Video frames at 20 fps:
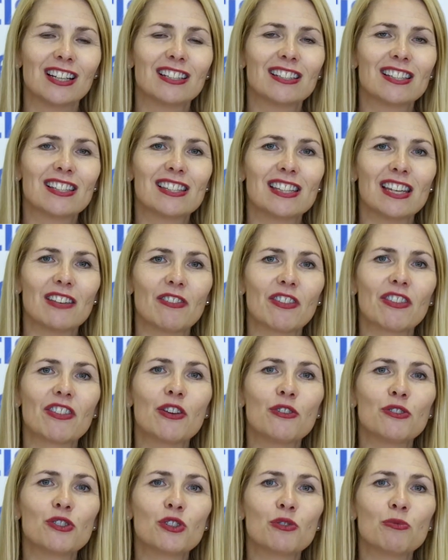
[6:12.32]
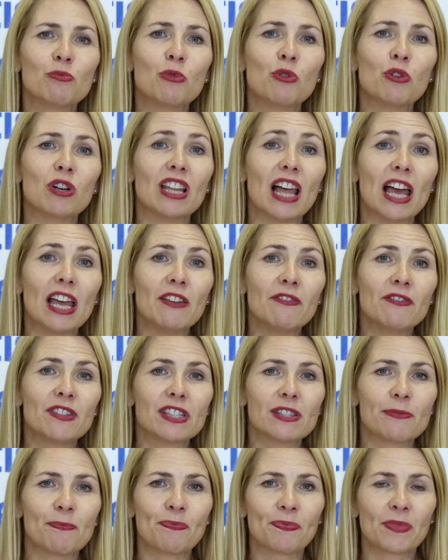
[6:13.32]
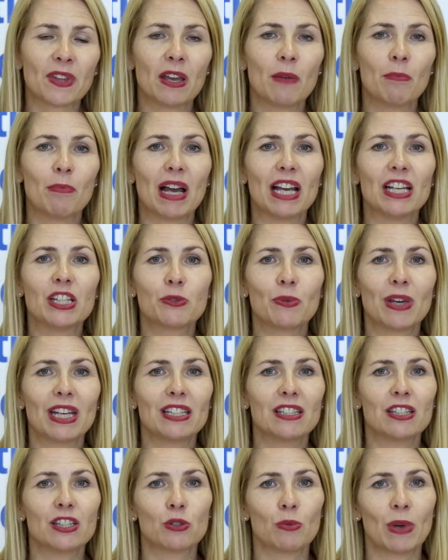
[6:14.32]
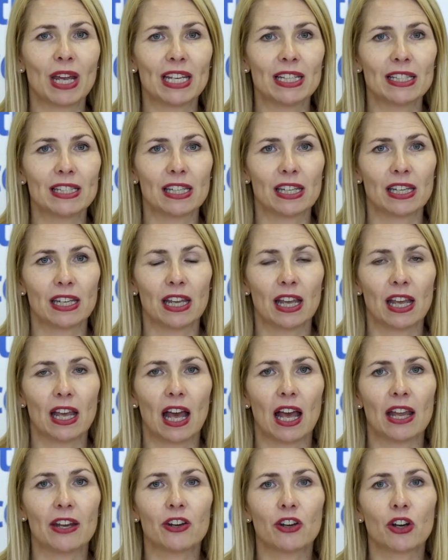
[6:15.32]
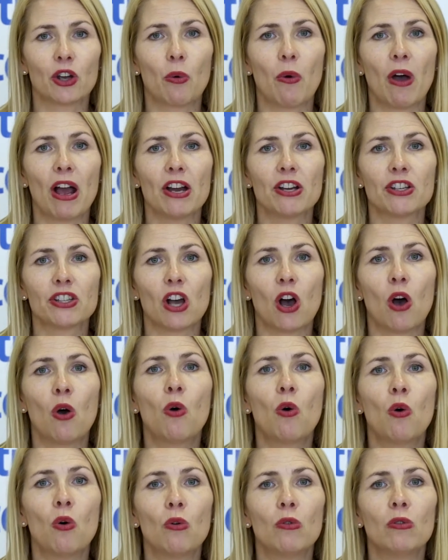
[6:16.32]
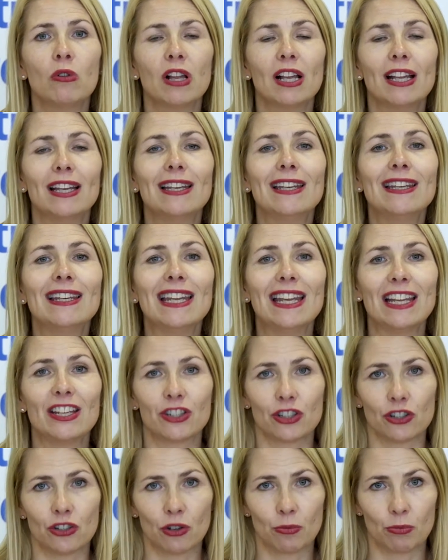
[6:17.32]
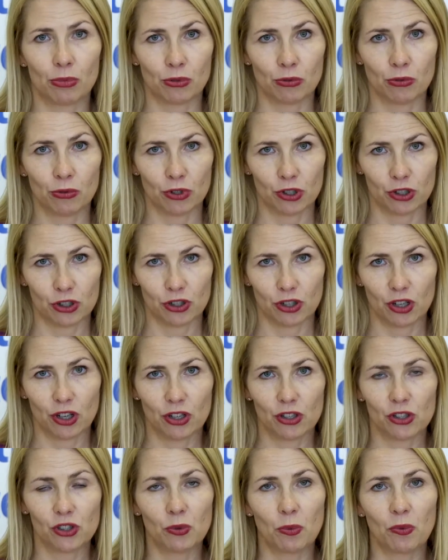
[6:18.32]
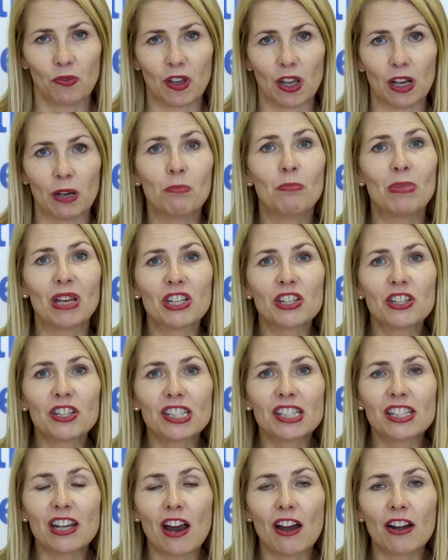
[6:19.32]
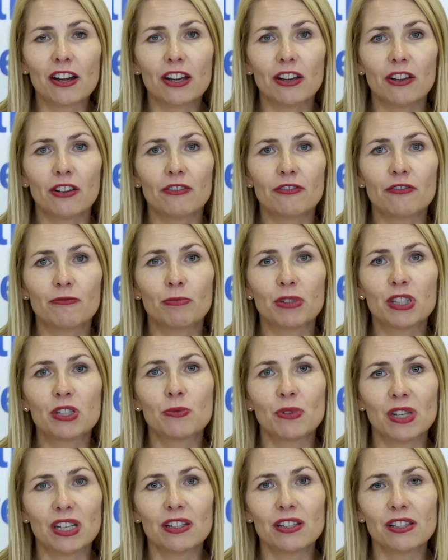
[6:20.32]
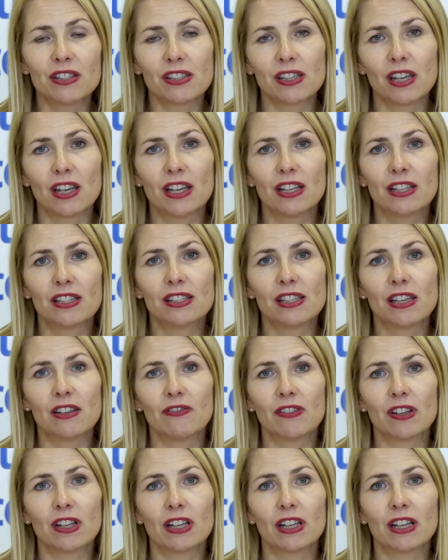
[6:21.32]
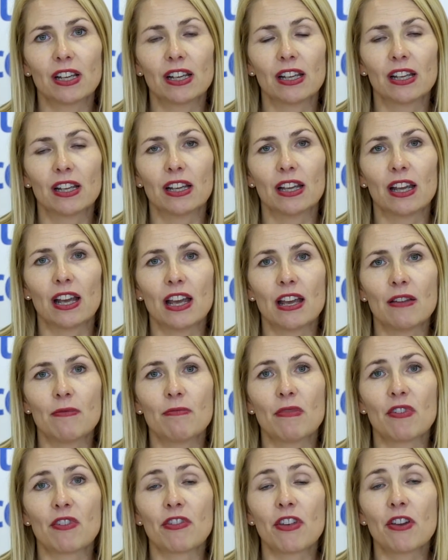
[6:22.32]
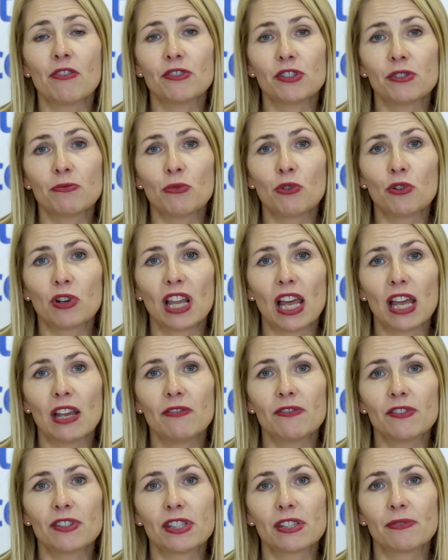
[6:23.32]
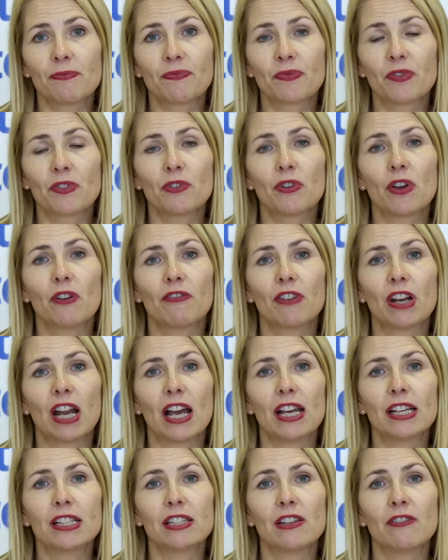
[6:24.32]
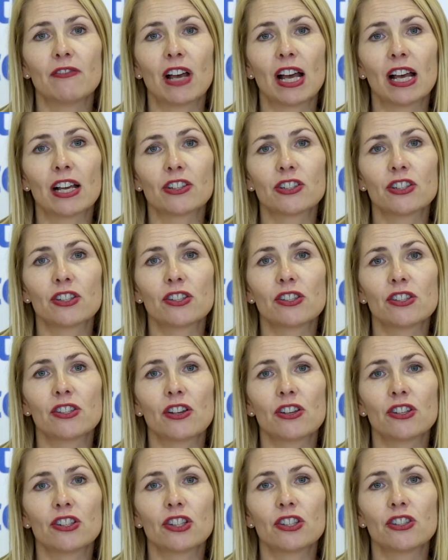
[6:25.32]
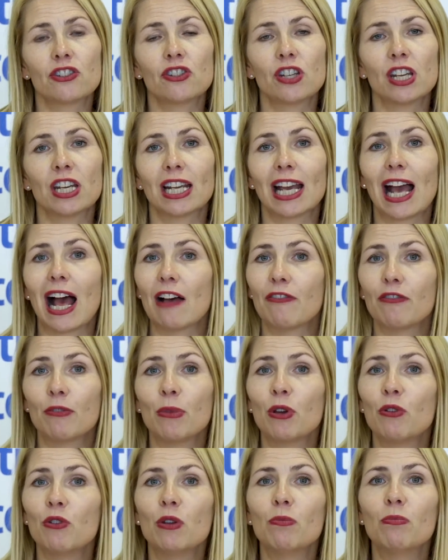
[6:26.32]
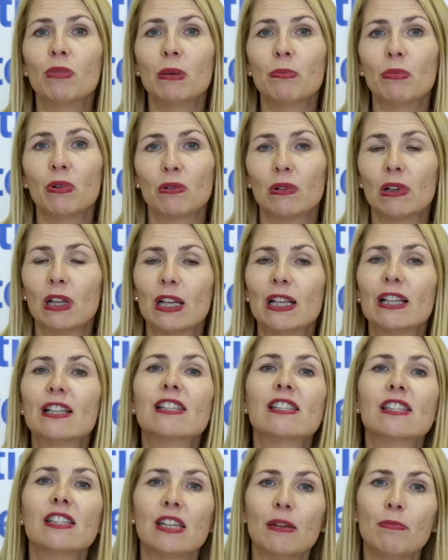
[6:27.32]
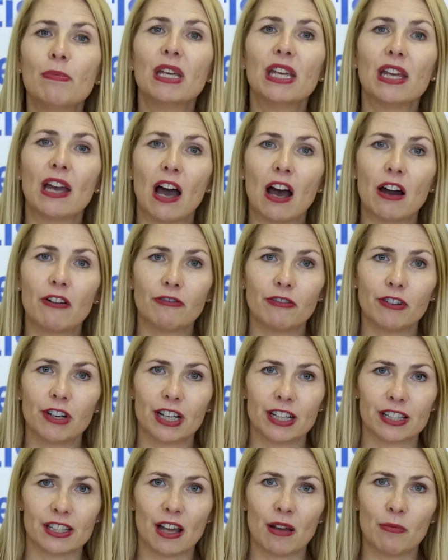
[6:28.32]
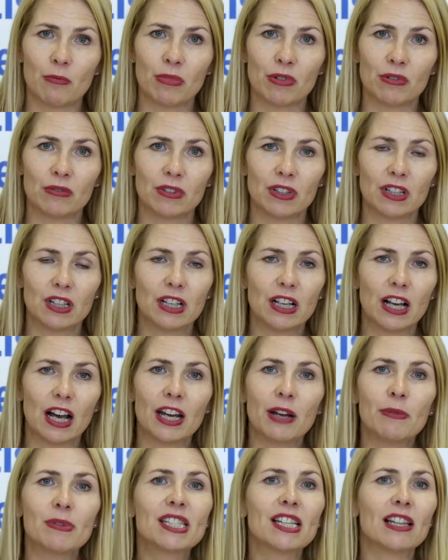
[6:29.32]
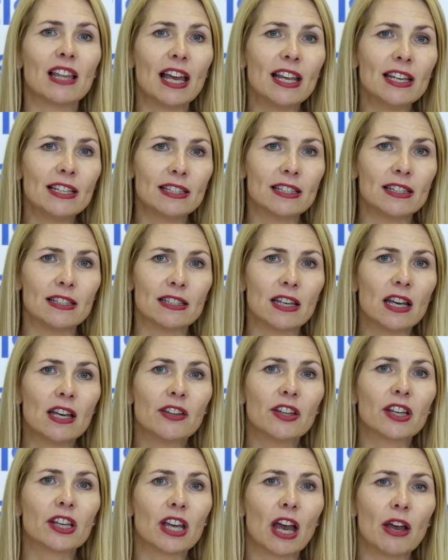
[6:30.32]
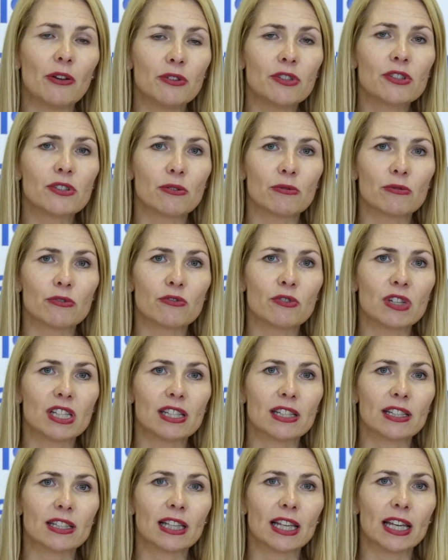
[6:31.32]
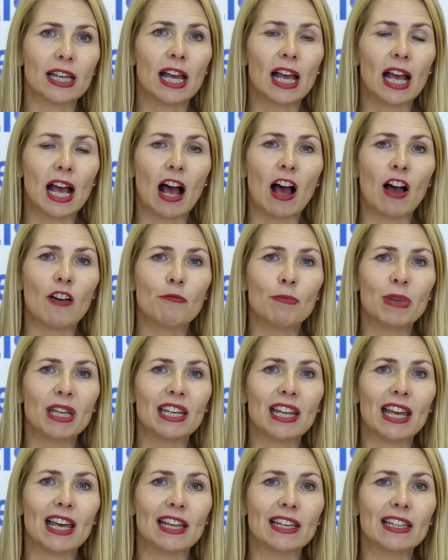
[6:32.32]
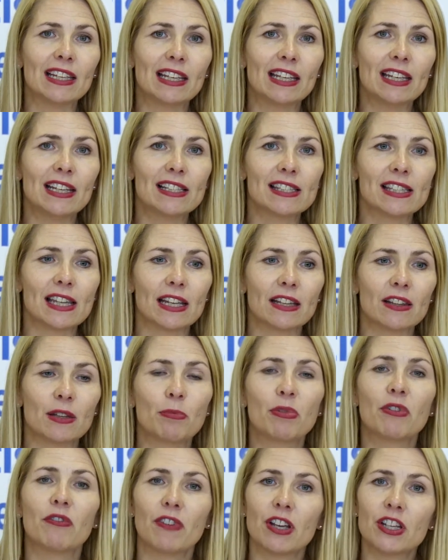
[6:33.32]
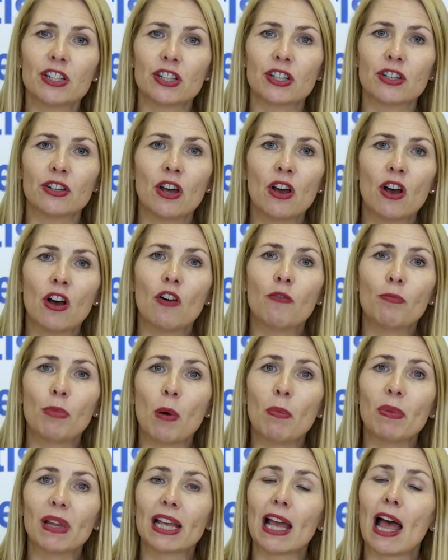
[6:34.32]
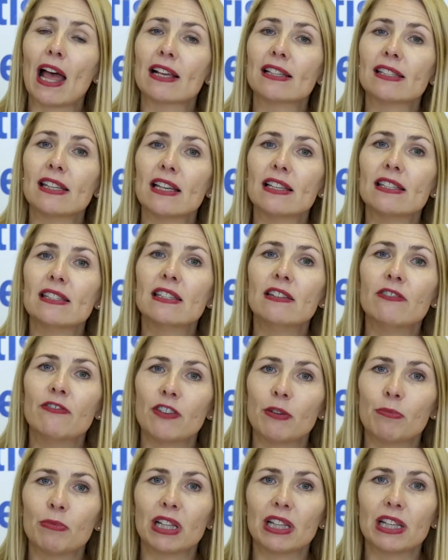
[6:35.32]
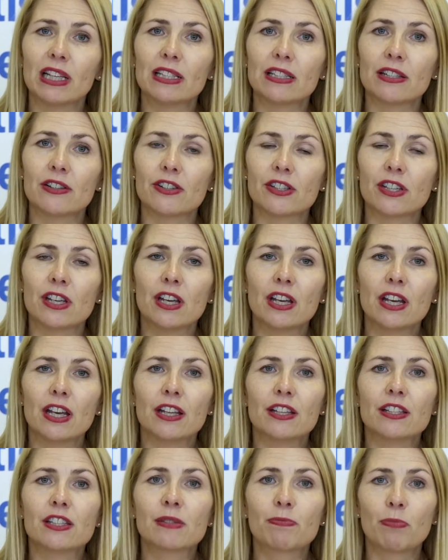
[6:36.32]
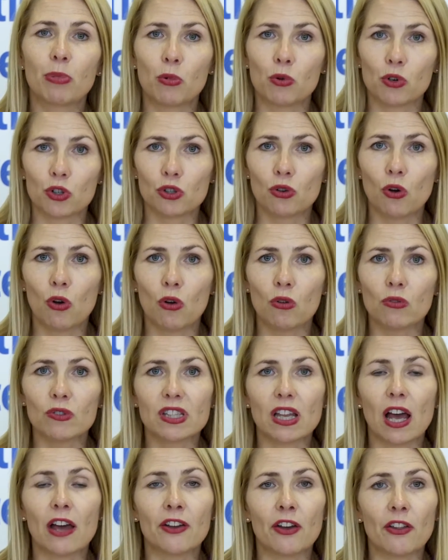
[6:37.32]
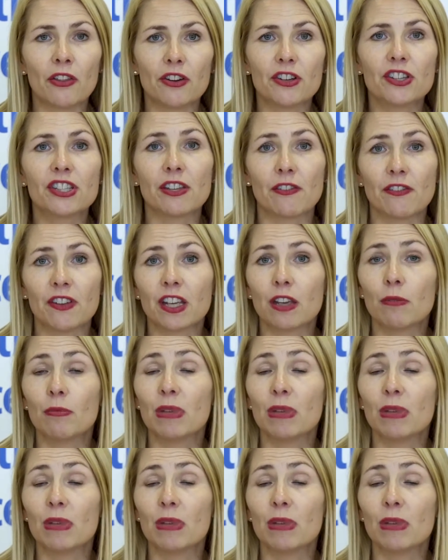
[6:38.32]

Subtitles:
to save 1,000 more lives by 2020, and it requires a whole nation approach. So we've got an ambitious target of, between us, saving 1,000 more lives through a variety of actions such as training 500,000 people in CPR, for example. And I was delighted that councils recently have been increasing the provision of public access defibrillators in sports halls and other civic